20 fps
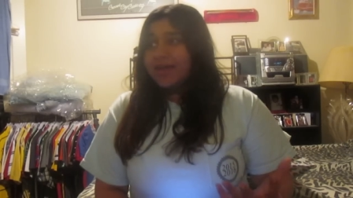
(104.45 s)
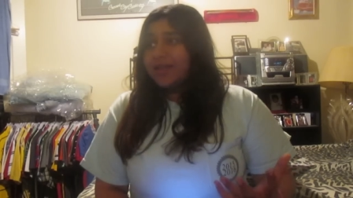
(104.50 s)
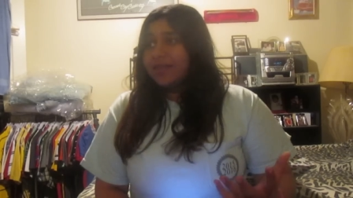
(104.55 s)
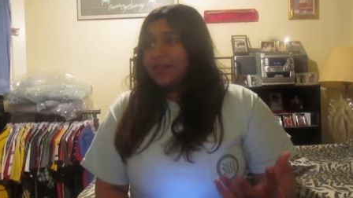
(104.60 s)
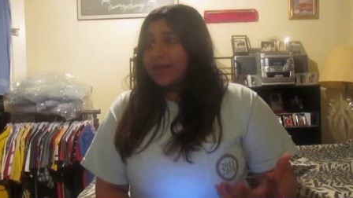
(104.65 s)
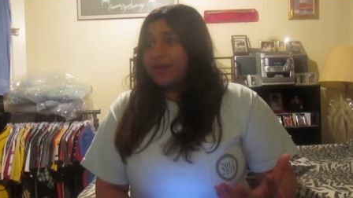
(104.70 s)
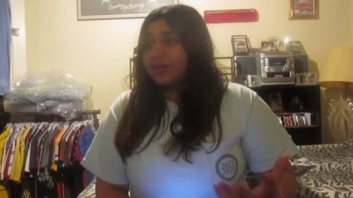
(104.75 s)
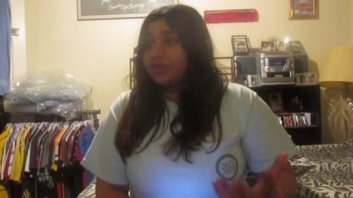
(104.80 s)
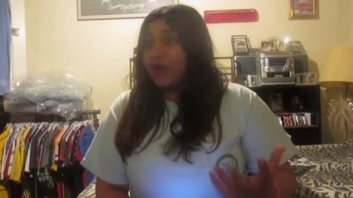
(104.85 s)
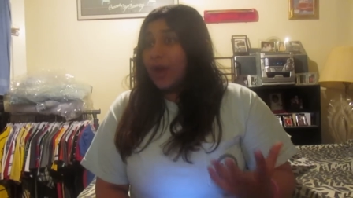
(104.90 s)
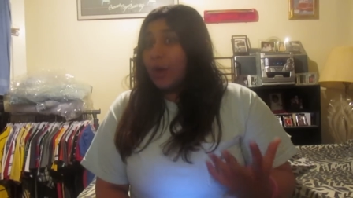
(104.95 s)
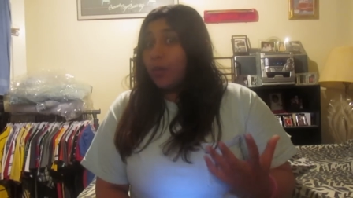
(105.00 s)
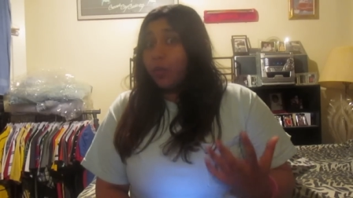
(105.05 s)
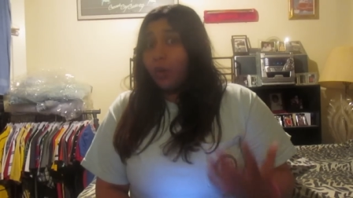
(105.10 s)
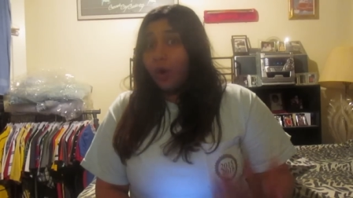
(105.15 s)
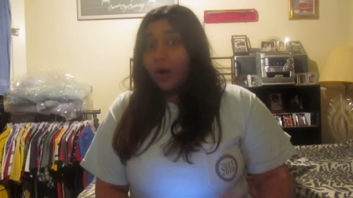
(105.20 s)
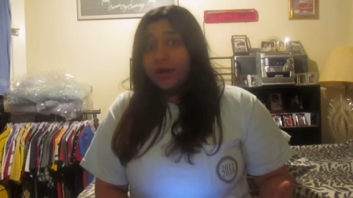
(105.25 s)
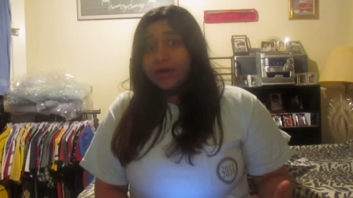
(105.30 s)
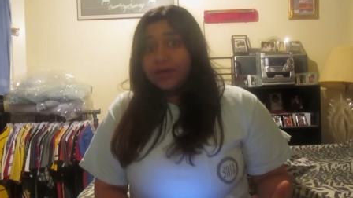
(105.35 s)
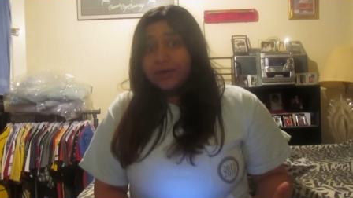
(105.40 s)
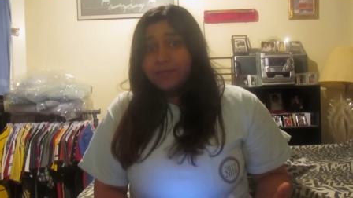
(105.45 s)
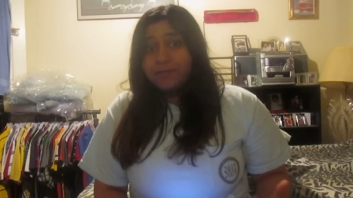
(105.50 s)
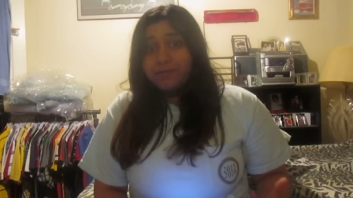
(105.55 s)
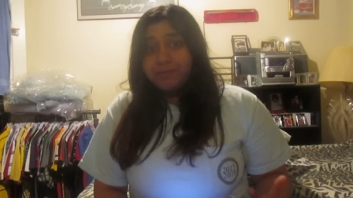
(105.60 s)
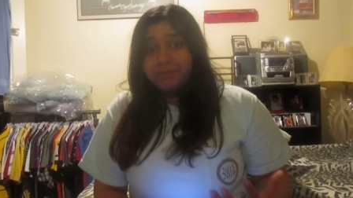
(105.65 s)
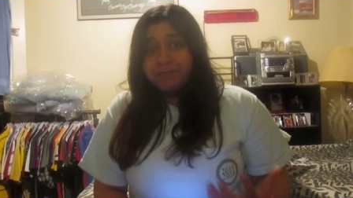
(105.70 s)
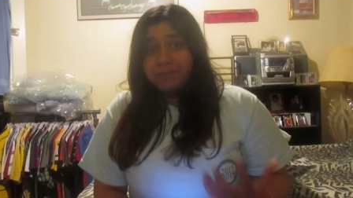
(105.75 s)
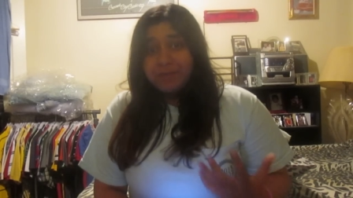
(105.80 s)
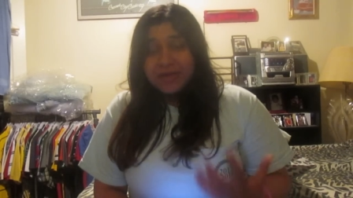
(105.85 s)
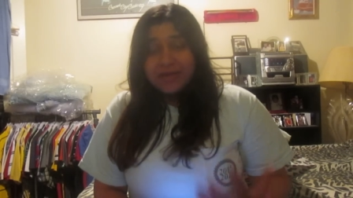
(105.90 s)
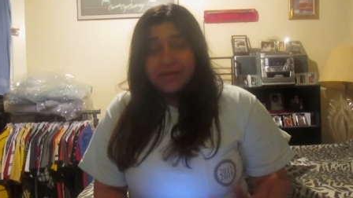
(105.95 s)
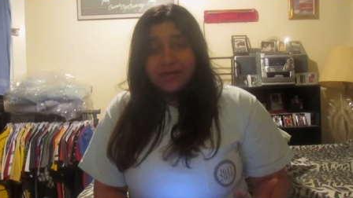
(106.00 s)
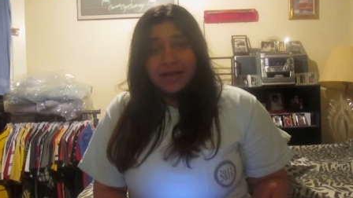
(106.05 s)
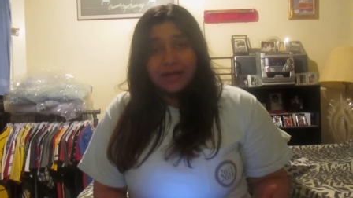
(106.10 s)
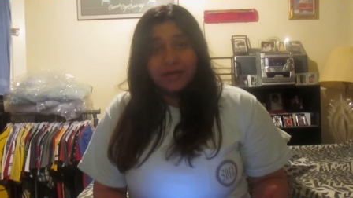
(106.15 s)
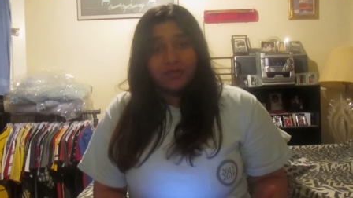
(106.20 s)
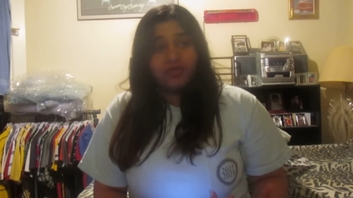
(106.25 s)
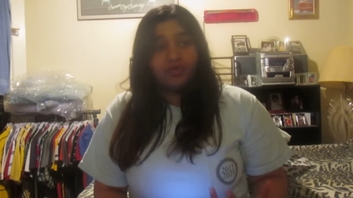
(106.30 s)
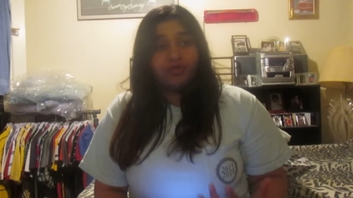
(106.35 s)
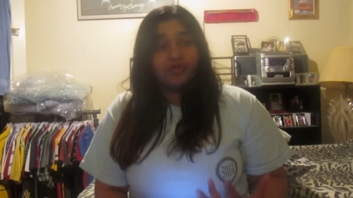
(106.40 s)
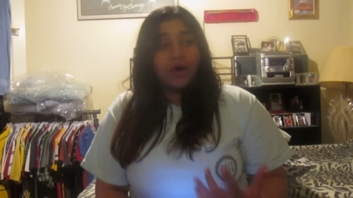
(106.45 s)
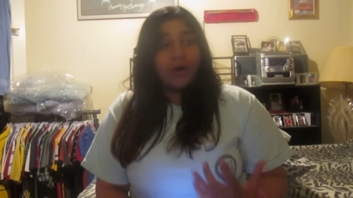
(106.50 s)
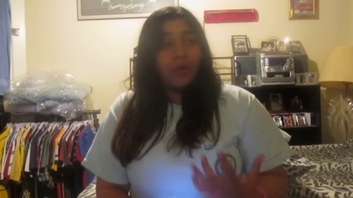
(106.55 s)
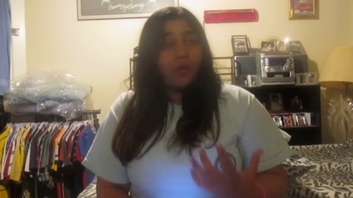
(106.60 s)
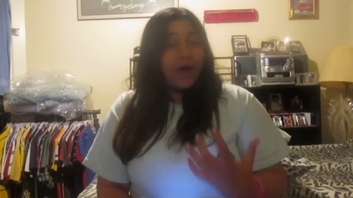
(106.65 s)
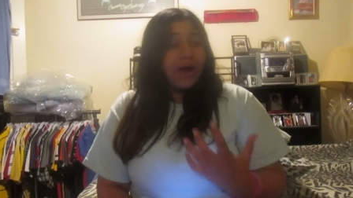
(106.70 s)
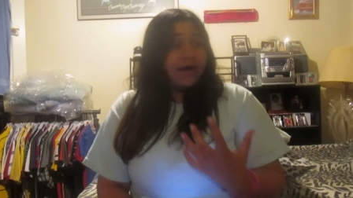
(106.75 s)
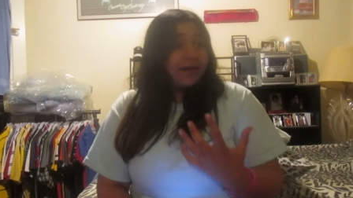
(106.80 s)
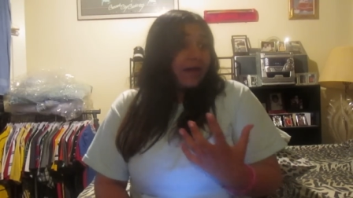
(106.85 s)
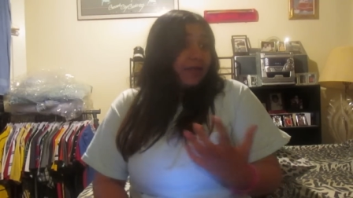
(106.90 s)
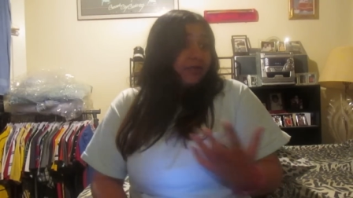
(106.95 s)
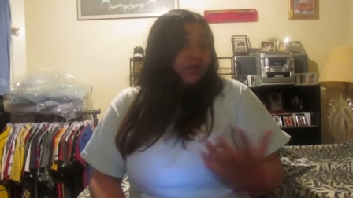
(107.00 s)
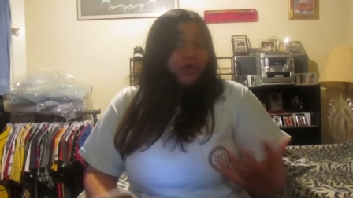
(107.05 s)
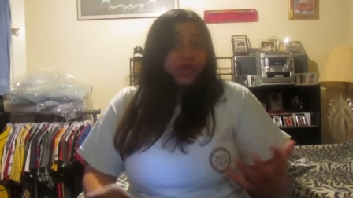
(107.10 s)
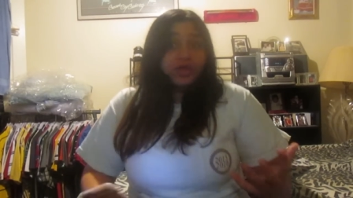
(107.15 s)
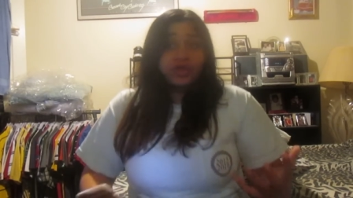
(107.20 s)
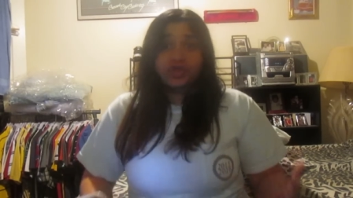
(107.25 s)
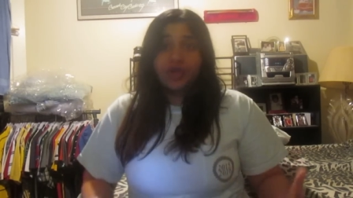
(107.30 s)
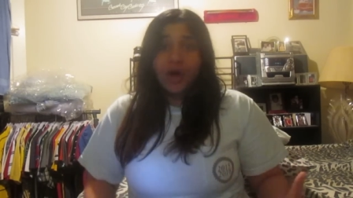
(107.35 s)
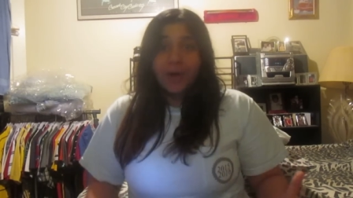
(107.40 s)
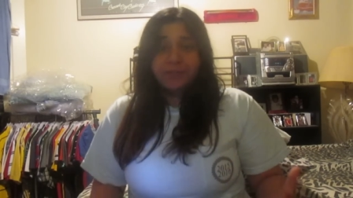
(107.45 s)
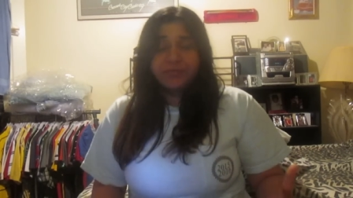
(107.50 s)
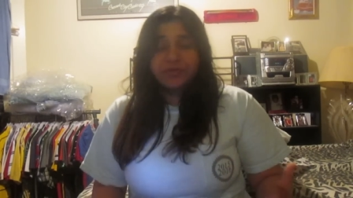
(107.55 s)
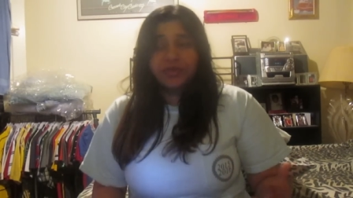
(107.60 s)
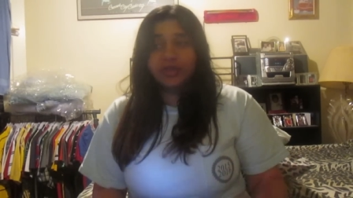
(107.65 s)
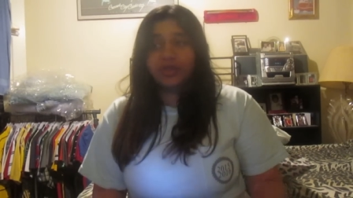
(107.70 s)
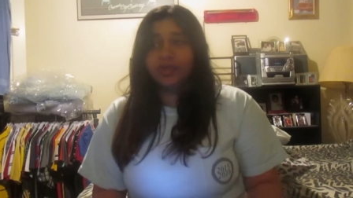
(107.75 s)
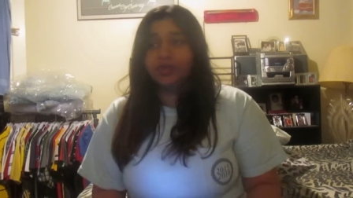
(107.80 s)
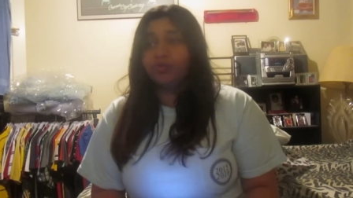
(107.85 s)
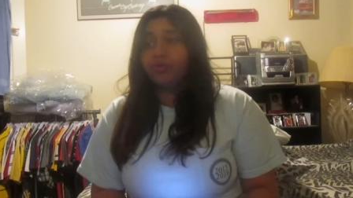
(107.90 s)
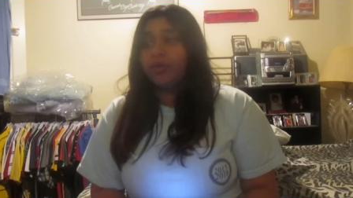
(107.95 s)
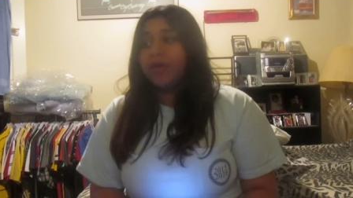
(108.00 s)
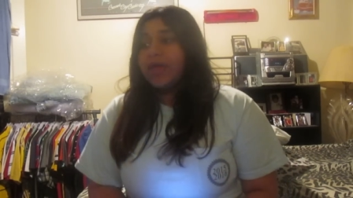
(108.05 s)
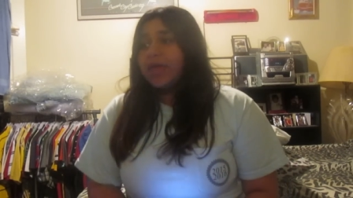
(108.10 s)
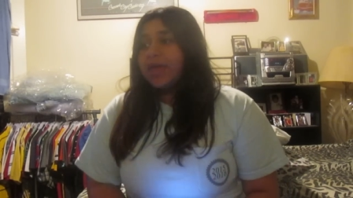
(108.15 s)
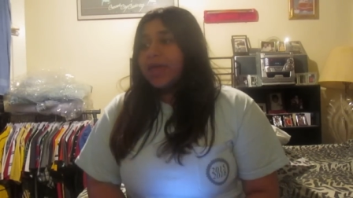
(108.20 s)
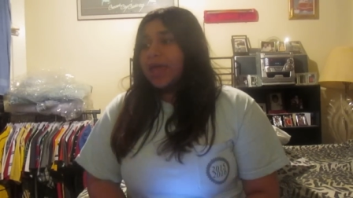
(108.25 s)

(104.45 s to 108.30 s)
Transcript: Like, you know, I wanted to be like you. I looked up to you.